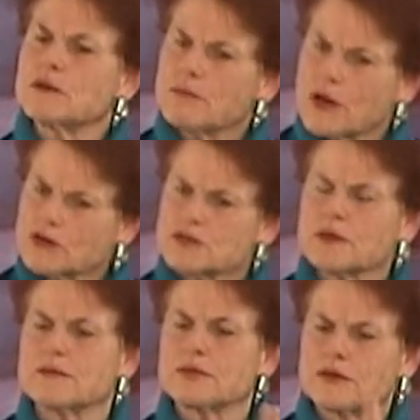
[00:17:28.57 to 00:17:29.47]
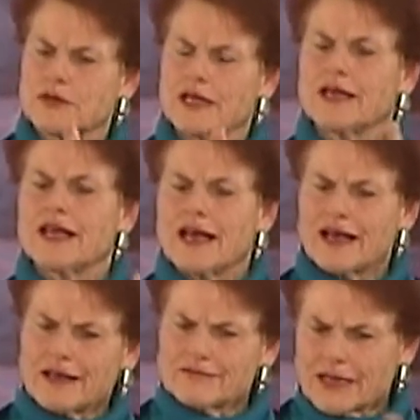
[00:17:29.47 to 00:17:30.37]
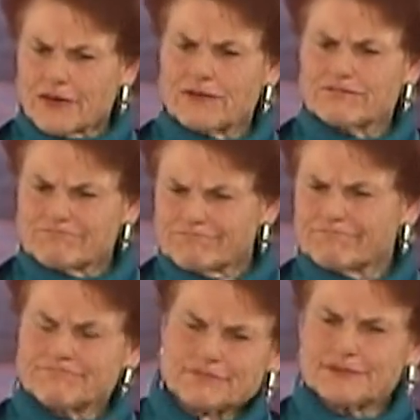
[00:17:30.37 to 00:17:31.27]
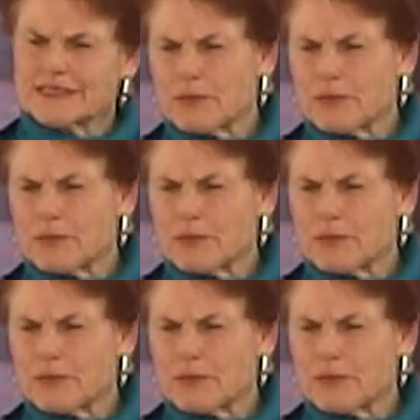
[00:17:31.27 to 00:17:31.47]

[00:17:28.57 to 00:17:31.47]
but most people uh, um,